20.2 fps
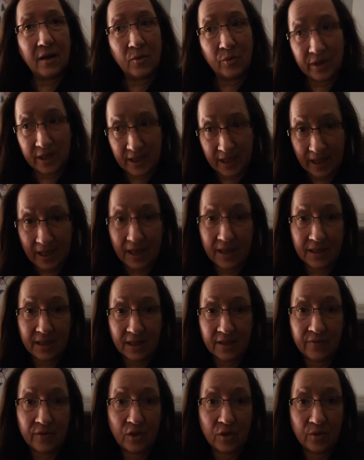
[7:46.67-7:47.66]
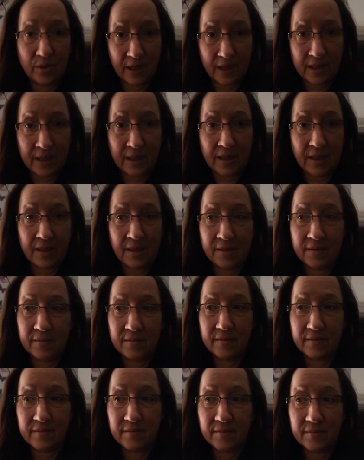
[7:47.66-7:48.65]
We can't give you any
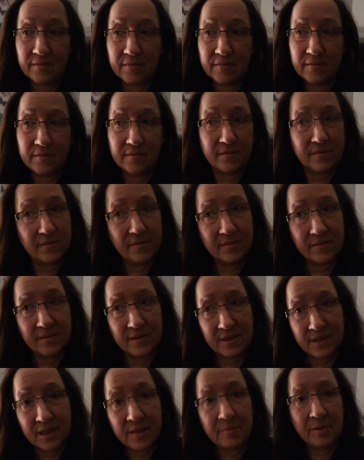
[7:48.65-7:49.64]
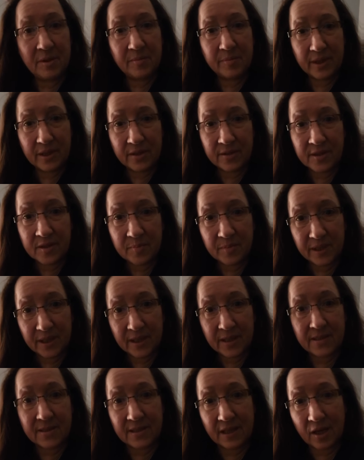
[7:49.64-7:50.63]
sleeping pills
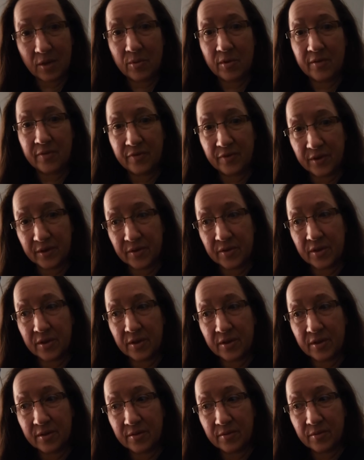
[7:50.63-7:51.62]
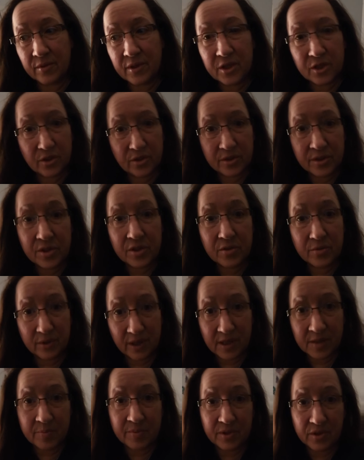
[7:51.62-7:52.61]
because that will further reduce your
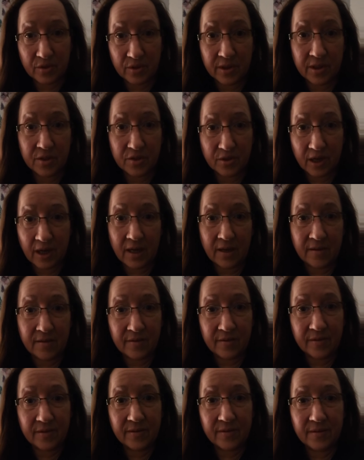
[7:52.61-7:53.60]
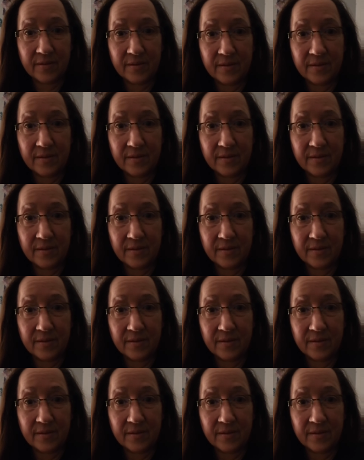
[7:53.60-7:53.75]
respiratory drive.